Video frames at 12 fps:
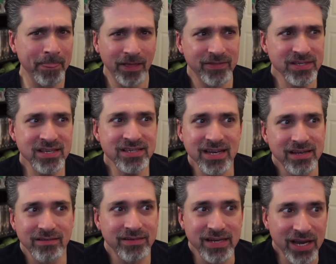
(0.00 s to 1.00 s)
isn't
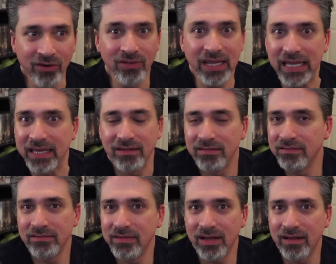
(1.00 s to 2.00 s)
nearly
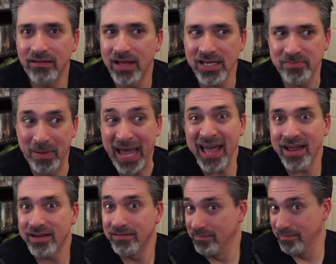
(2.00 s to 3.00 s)
as
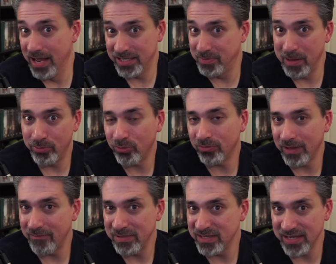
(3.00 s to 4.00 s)
bad as people
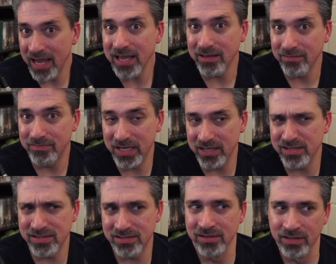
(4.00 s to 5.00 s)
have been saying, because